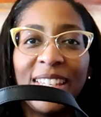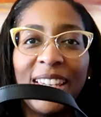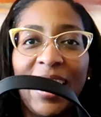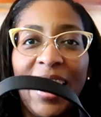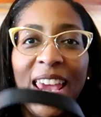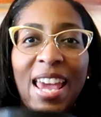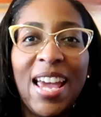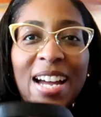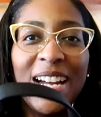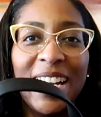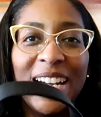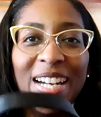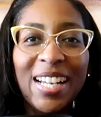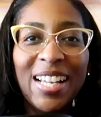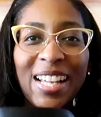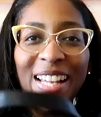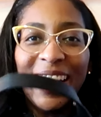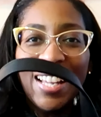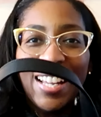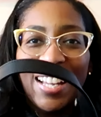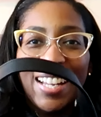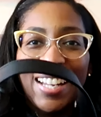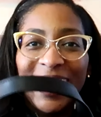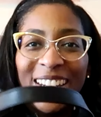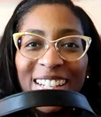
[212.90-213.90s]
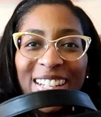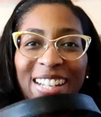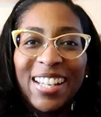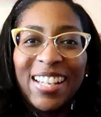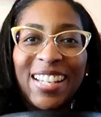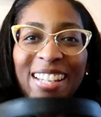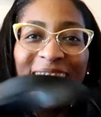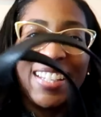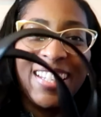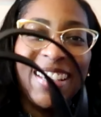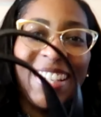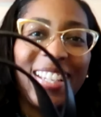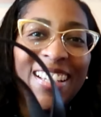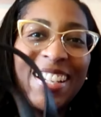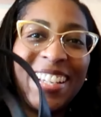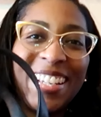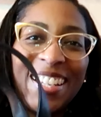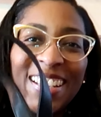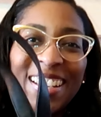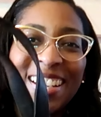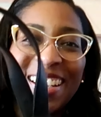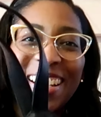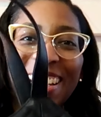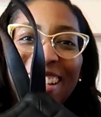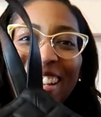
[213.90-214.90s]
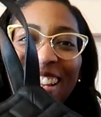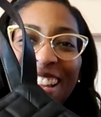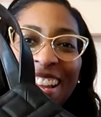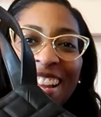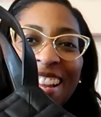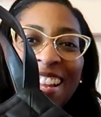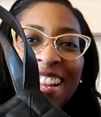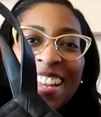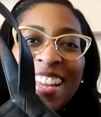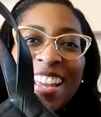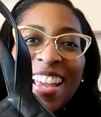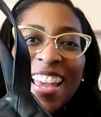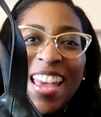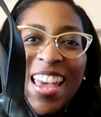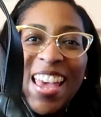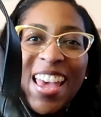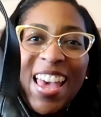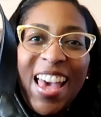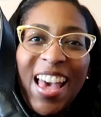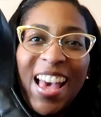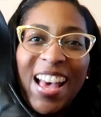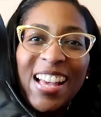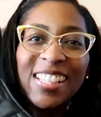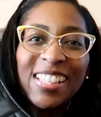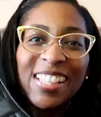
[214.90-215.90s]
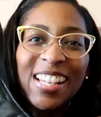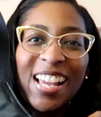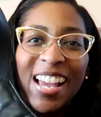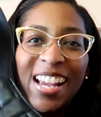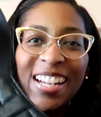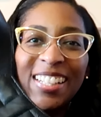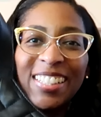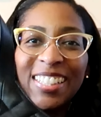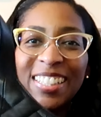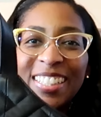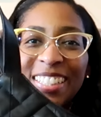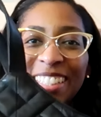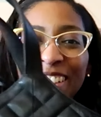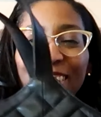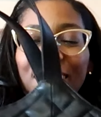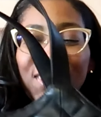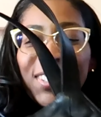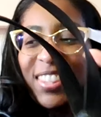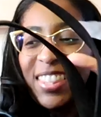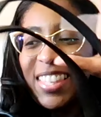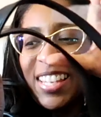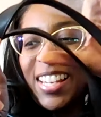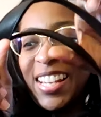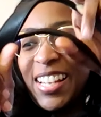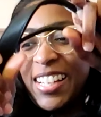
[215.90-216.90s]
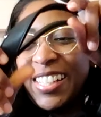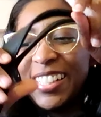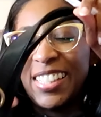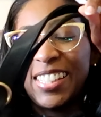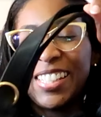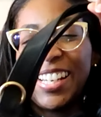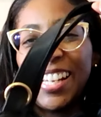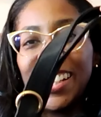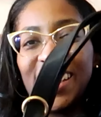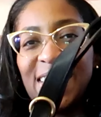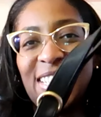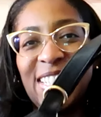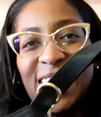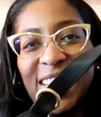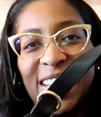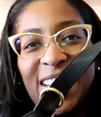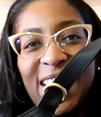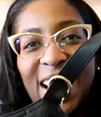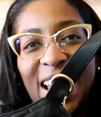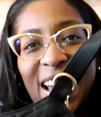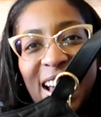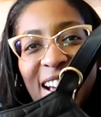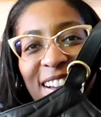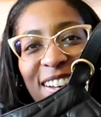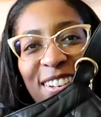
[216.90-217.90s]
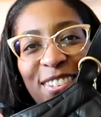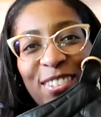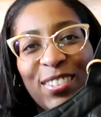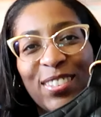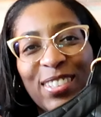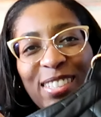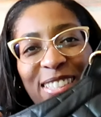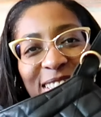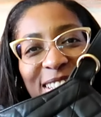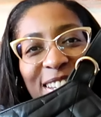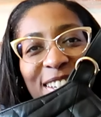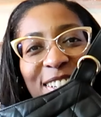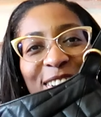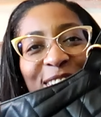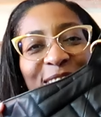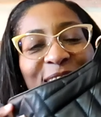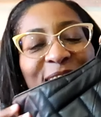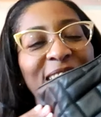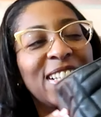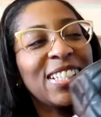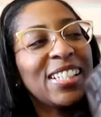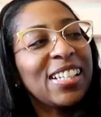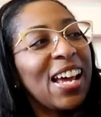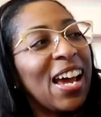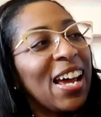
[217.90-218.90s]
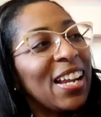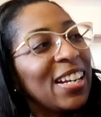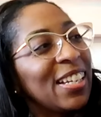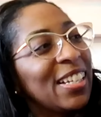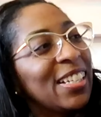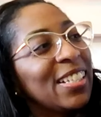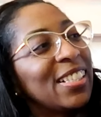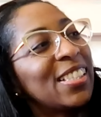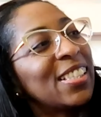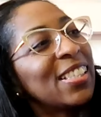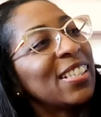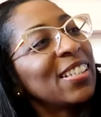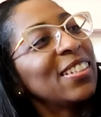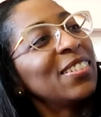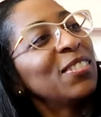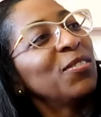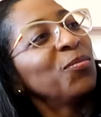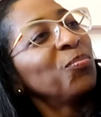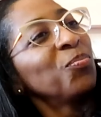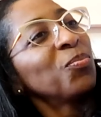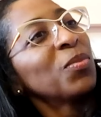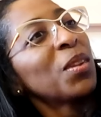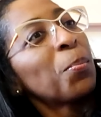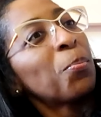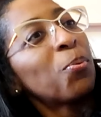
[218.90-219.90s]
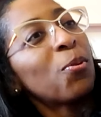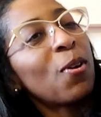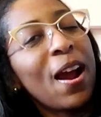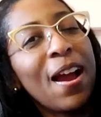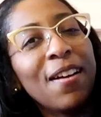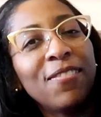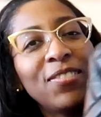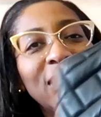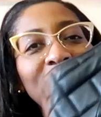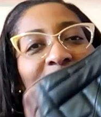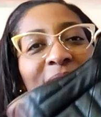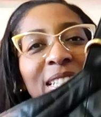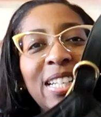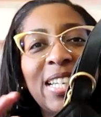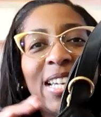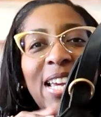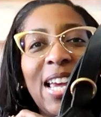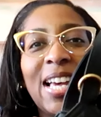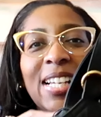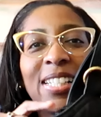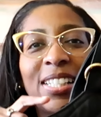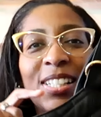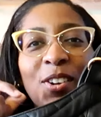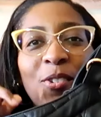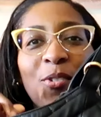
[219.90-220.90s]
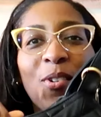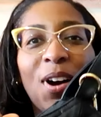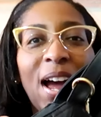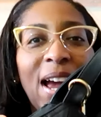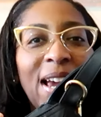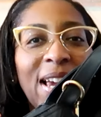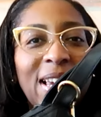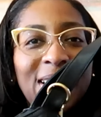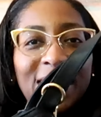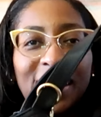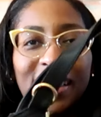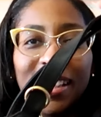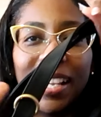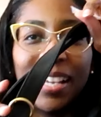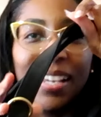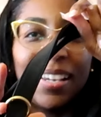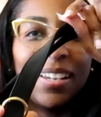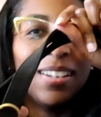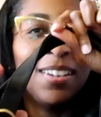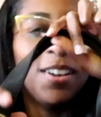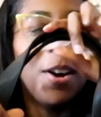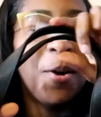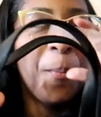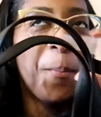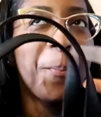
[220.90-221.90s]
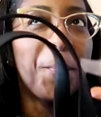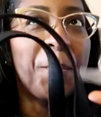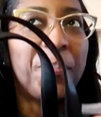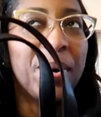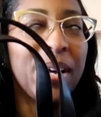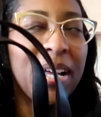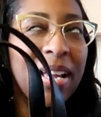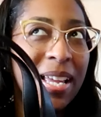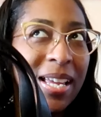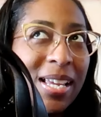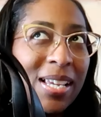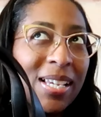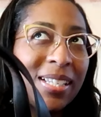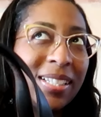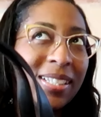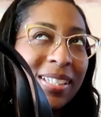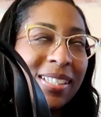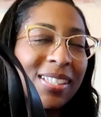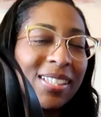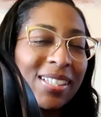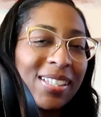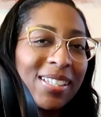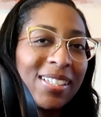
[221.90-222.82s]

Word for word: And look! It has like the little things that stick out. So it's not as prevalent as the Y S L, but